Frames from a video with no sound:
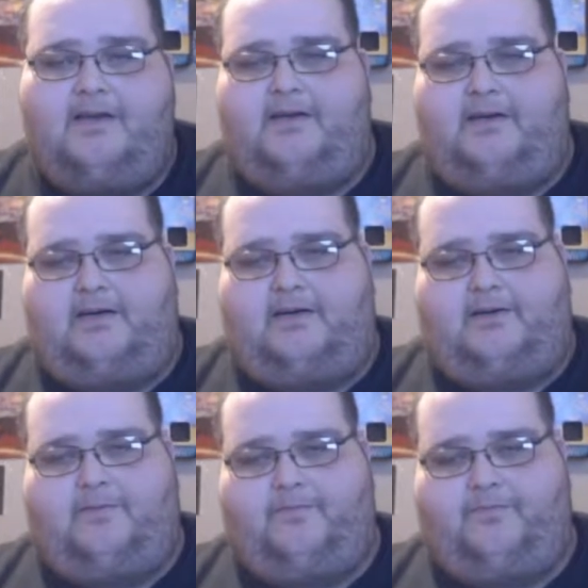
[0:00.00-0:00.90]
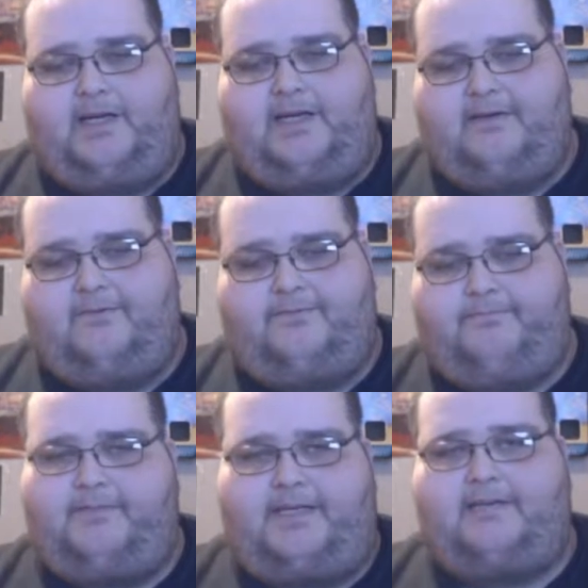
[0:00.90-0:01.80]
Um, I have
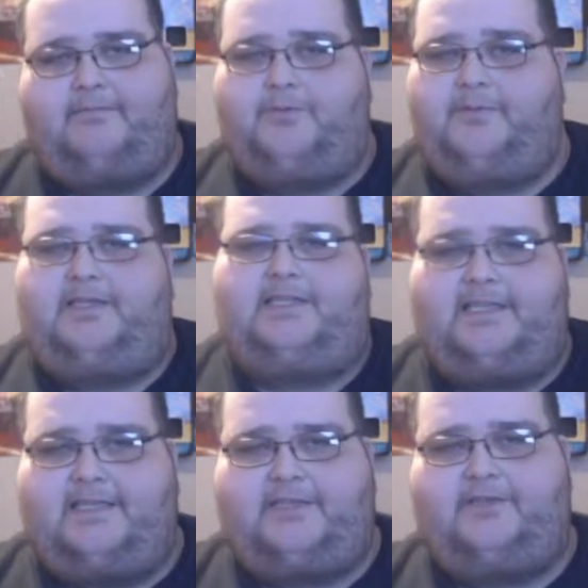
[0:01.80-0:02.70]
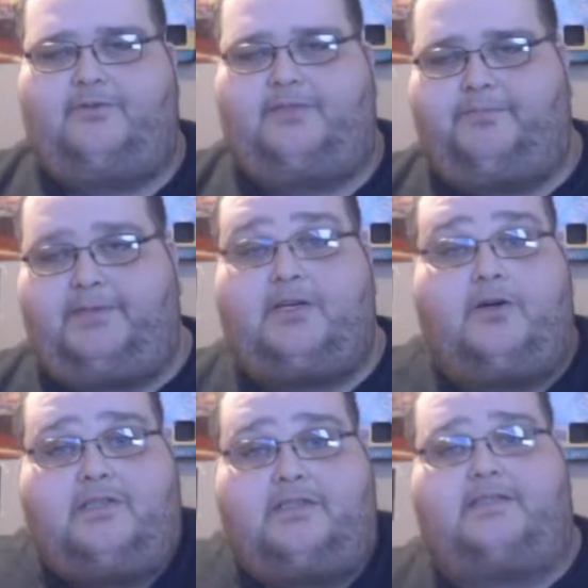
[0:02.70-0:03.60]
kind of mobility issues
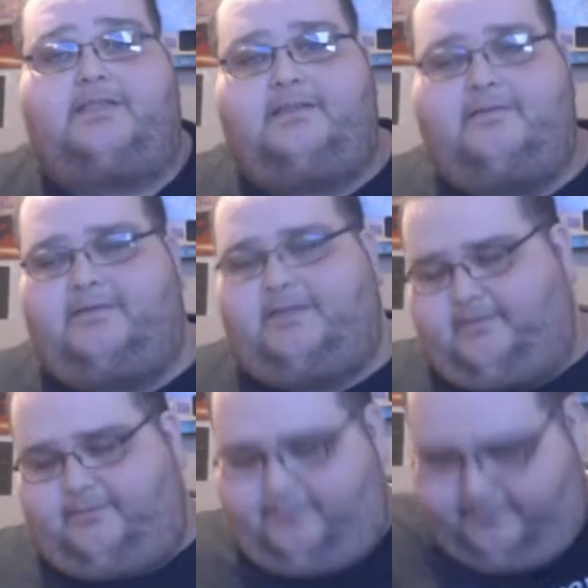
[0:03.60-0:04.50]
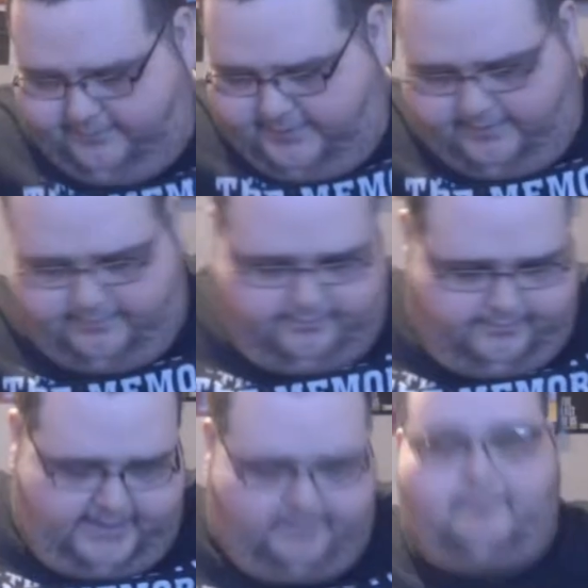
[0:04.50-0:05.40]
because of you know
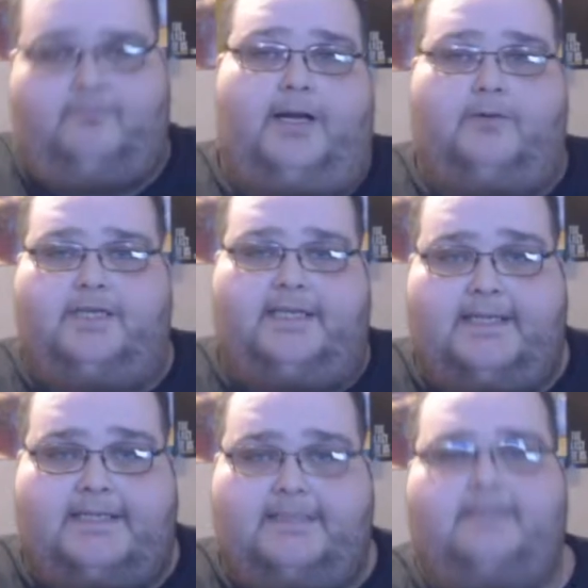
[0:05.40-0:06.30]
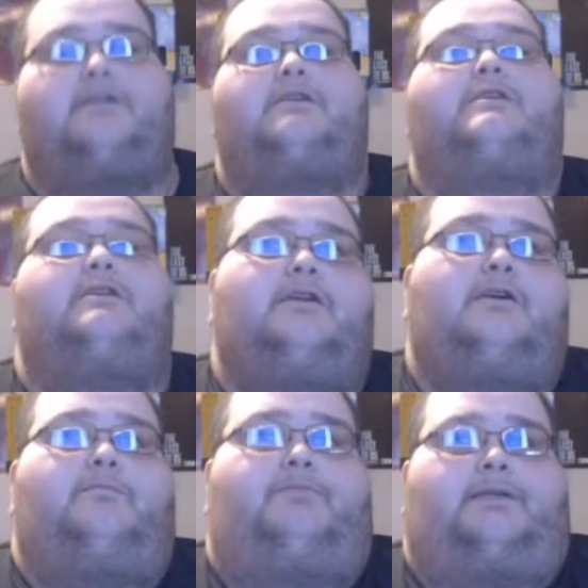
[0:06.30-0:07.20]
my roundness,
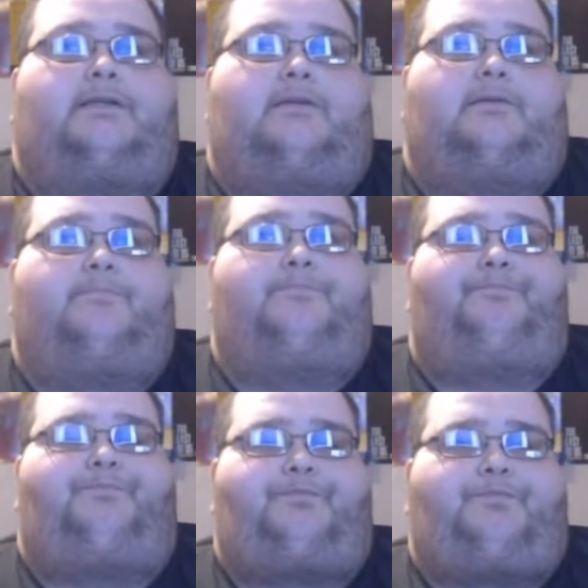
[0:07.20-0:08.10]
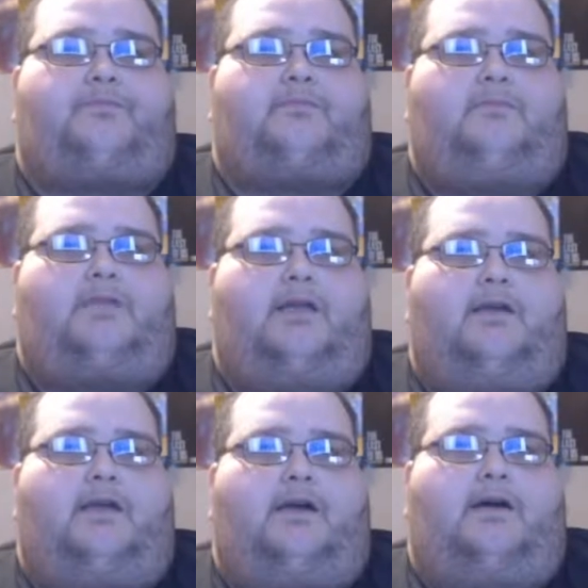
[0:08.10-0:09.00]
but um,
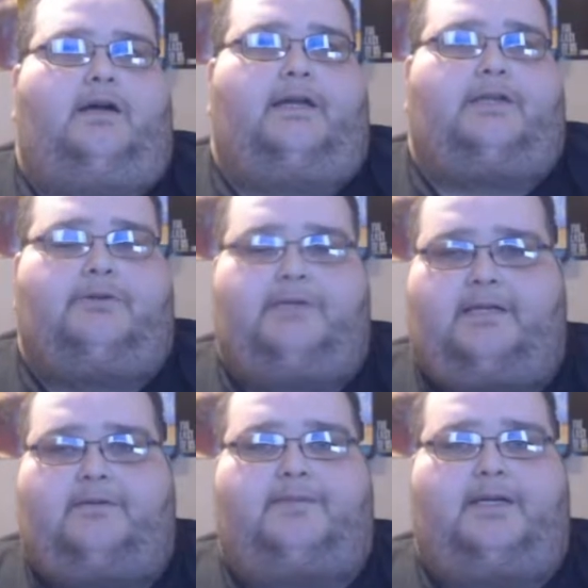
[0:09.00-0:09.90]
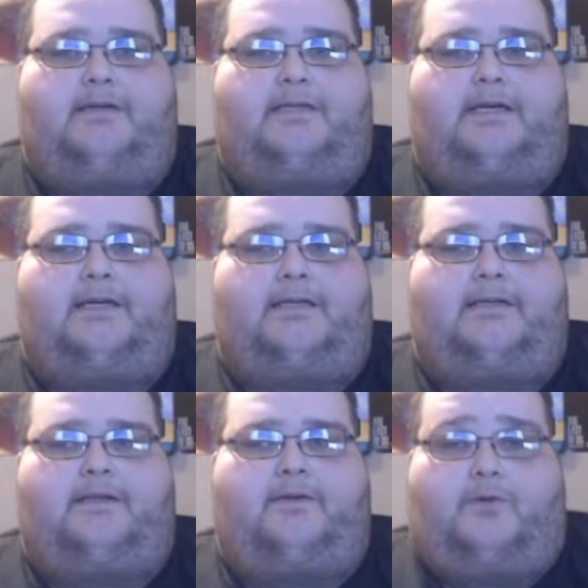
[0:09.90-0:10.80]
I actually get up there and I
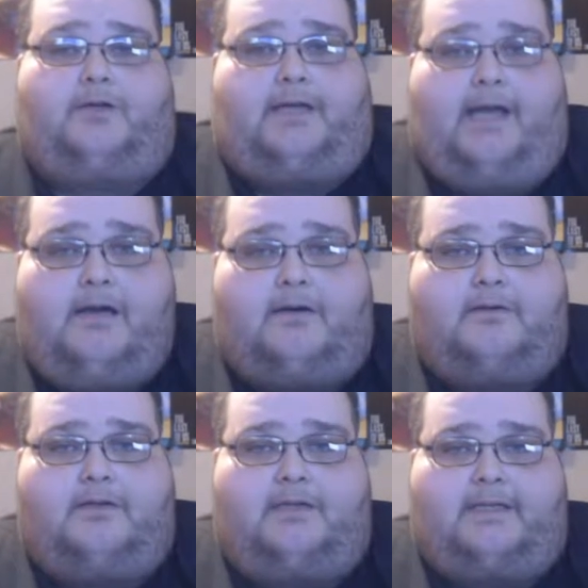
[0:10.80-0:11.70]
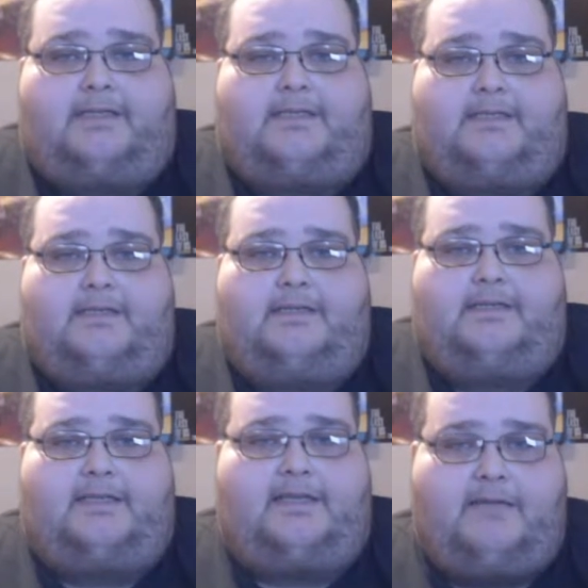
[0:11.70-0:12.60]
I work out. It's
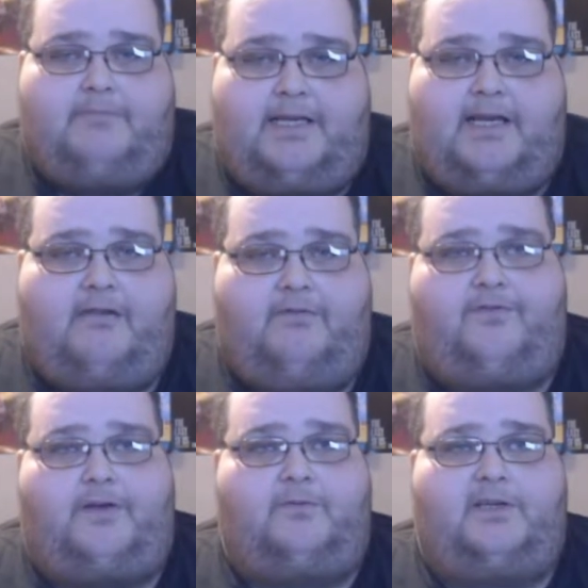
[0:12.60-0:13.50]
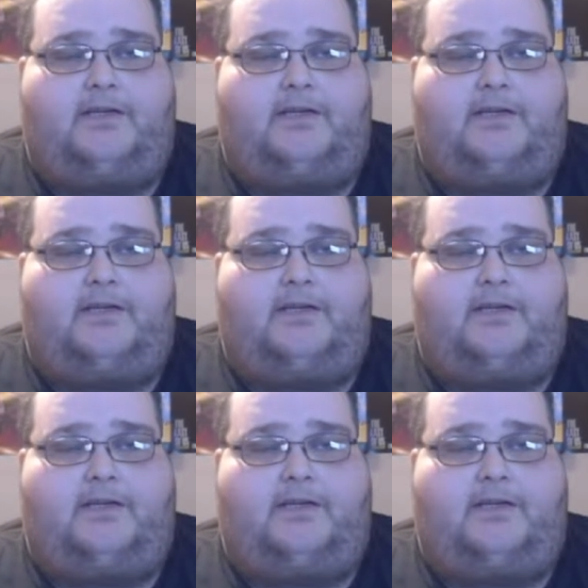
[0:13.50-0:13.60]
it's a game that I have fun with. I